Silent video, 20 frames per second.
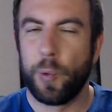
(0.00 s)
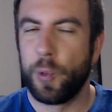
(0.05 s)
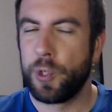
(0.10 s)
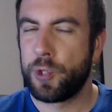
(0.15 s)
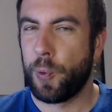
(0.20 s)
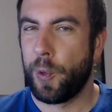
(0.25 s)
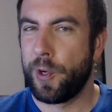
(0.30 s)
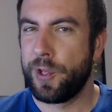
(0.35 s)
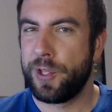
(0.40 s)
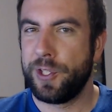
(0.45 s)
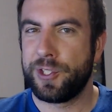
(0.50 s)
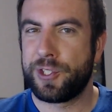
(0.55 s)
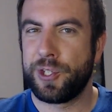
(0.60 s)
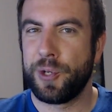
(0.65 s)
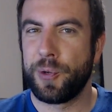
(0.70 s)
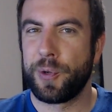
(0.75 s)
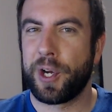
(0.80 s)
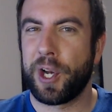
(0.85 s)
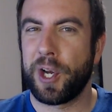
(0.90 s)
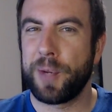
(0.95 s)
Which one of these
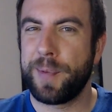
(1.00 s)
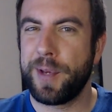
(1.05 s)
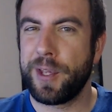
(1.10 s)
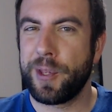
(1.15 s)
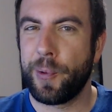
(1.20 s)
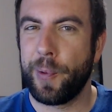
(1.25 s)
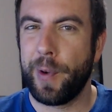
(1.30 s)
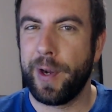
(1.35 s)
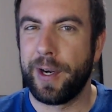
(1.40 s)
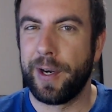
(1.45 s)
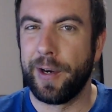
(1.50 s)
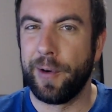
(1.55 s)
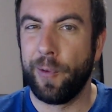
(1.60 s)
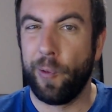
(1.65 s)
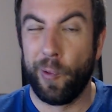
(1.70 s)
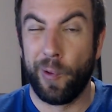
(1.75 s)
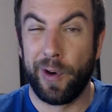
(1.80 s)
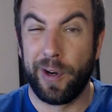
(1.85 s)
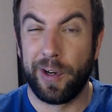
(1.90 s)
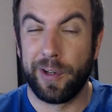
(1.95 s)
two are going to be the winner?
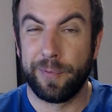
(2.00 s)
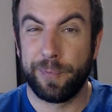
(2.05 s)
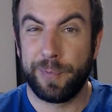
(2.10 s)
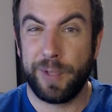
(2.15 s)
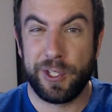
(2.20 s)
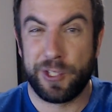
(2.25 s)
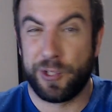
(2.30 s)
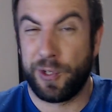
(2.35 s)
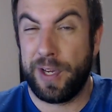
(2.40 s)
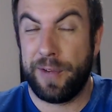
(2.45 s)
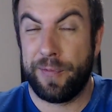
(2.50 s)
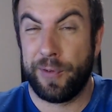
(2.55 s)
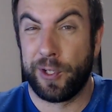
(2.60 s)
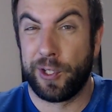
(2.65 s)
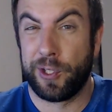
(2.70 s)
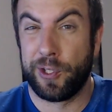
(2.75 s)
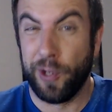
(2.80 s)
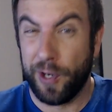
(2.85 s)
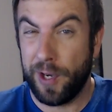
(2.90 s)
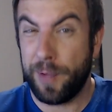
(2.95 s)
Or is there even
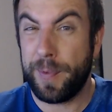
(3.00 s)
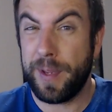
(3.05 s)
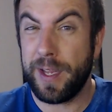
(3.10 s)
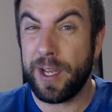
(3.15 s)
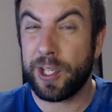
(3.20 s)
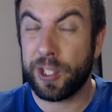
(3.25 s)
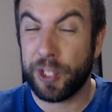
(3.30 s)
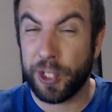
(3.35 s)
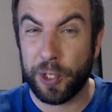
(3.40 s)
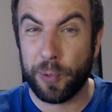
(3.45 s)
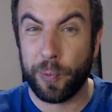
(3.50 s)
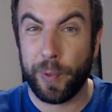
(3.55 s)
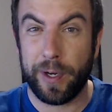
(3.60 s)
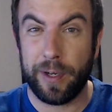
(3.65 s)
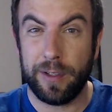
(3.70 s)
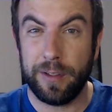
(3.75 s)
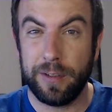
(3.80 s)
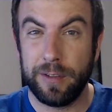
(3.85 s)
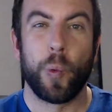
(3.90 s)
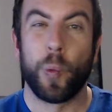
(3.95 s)
going to be a clear
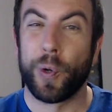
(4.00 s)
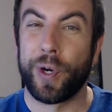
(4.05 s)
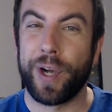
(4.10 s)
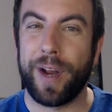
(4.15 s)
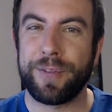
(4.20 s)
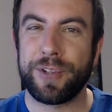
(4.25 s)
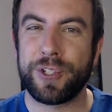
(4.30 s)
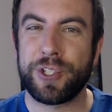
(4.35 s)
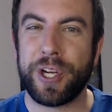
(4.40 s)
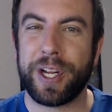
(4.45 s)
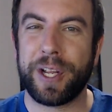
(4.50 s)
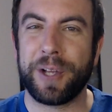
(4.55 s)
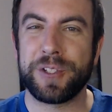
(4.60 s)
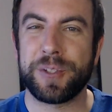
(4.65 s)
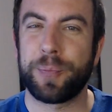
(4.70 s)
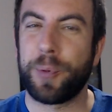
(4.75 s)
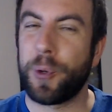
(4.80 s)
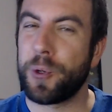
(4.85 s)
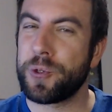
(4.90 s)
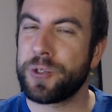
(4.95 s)
winner? We're going to have to check out
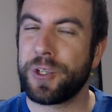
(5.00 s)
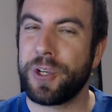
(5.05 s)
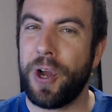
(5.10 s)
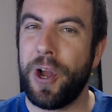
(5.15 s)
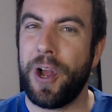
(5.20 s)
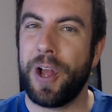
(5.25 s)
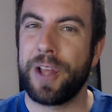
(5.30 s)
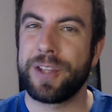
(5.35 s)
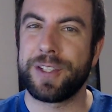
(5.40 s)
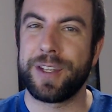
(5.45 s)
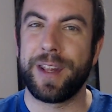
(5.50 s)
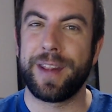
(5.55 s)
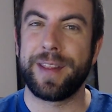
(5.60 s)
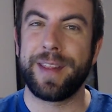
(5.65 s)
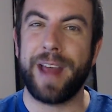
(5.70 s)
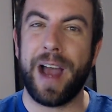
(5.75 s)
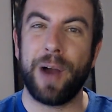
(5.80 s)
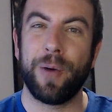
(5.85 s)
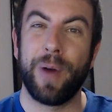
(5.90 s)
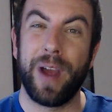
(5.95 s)
some pros and cons, and then
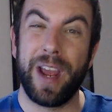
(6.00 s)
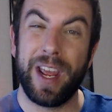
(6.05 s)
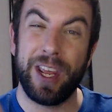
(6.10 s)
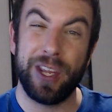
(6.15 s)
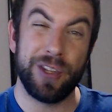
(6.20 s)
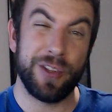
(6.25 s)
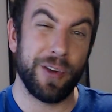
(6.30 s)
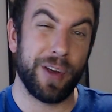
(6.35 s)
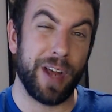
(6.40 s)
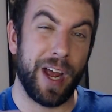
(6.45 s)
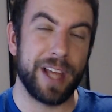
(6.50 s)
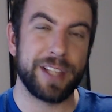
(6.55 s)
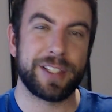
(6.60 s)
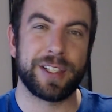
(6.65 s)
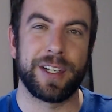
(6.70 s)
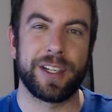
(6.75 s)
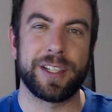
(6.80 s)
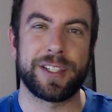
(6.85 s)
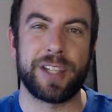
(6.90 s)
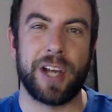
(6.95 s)
that way you guys
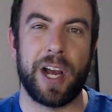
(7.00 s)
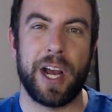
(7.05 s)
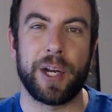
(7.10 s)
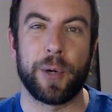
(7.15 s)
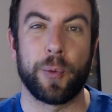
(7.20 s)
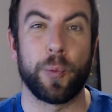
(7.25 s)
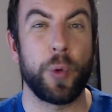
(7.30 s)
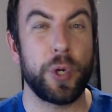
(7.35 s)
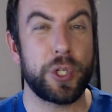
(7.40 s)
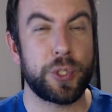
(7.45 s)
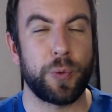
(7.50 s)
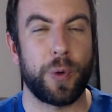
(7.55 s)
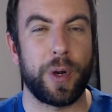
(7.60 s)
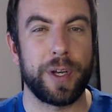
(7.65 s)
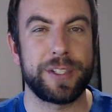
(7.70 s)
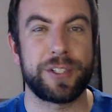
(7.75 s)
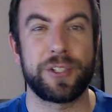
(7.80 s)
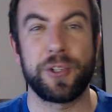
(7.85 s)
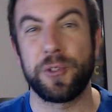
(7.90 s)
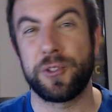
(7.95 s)
can decide on which
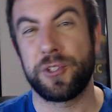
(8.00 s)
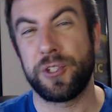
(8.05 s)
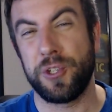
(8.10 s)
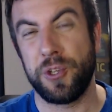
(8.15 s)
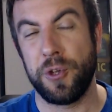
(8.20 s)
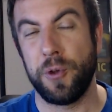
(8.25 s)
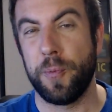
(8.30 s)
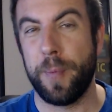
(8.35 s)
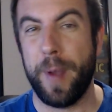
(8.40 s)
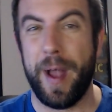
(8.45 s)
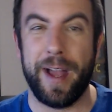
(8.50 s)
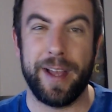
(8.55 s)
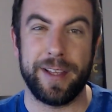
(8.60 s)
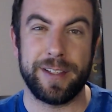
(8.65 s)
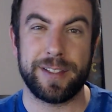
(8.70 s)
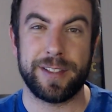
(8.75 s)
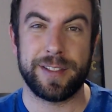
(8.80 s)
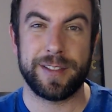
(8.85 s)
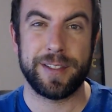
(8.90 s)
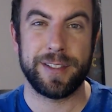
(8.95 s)
one suits you best.